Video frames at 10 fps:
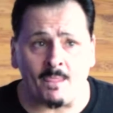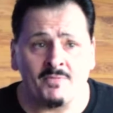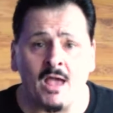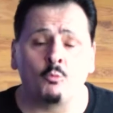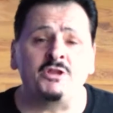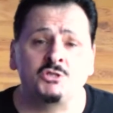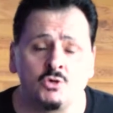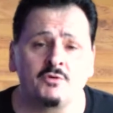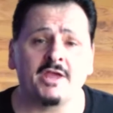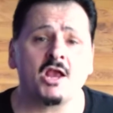that we
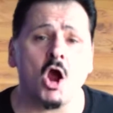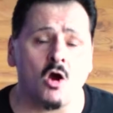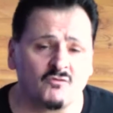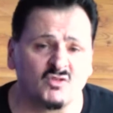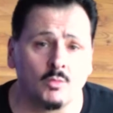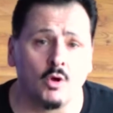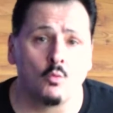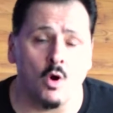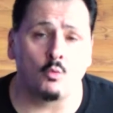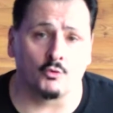do get comfortable
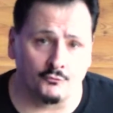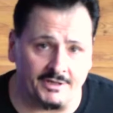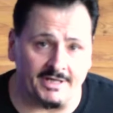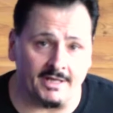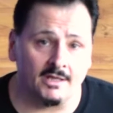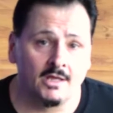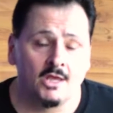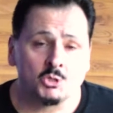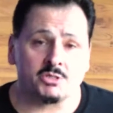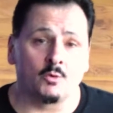in what we're reading
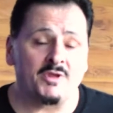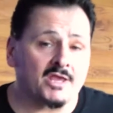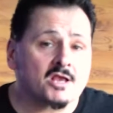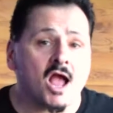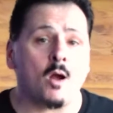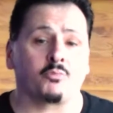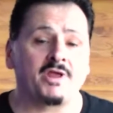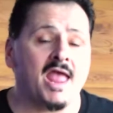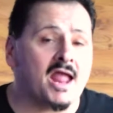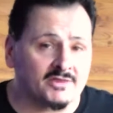so that we can
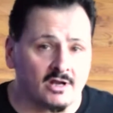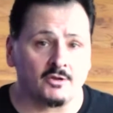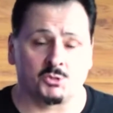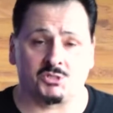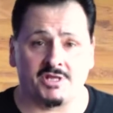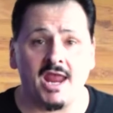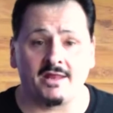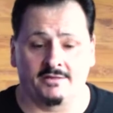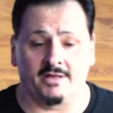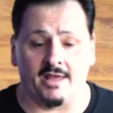comprehend and
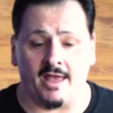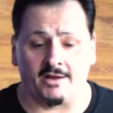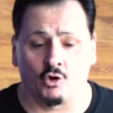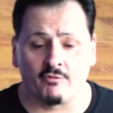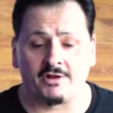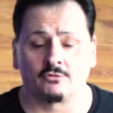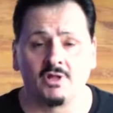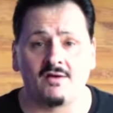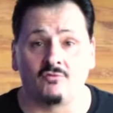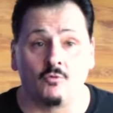understand it at a greater
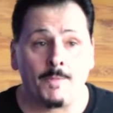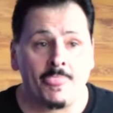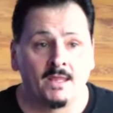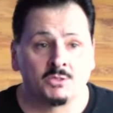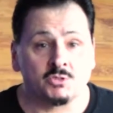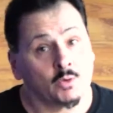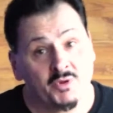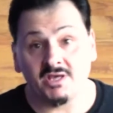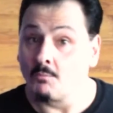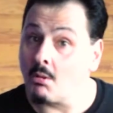level, so that
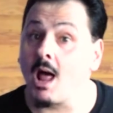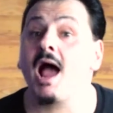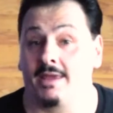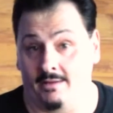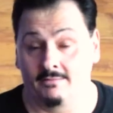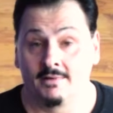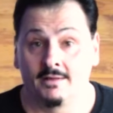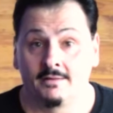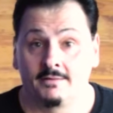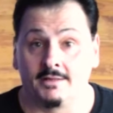we can apply it,
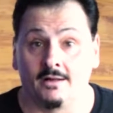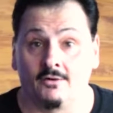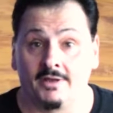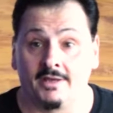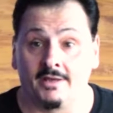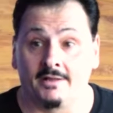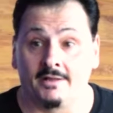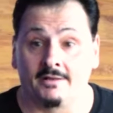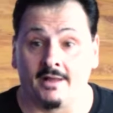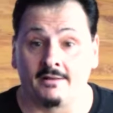
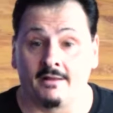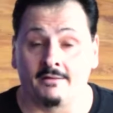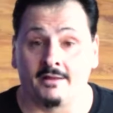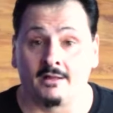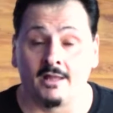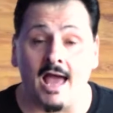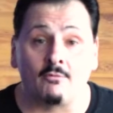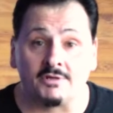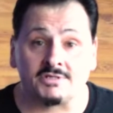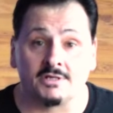and
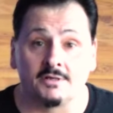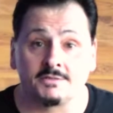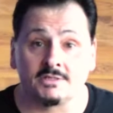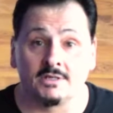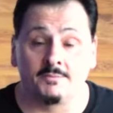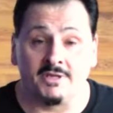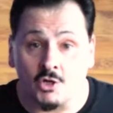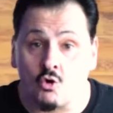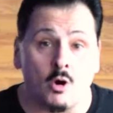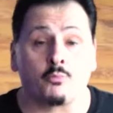allow it to be
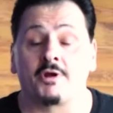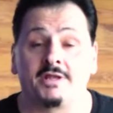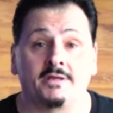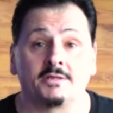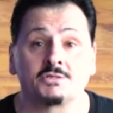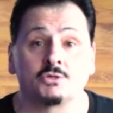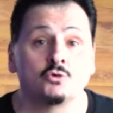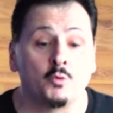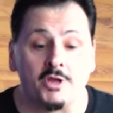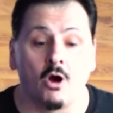incorporated into
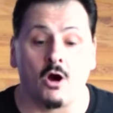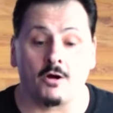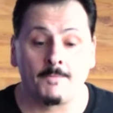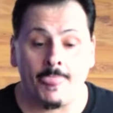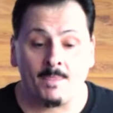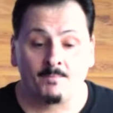who we are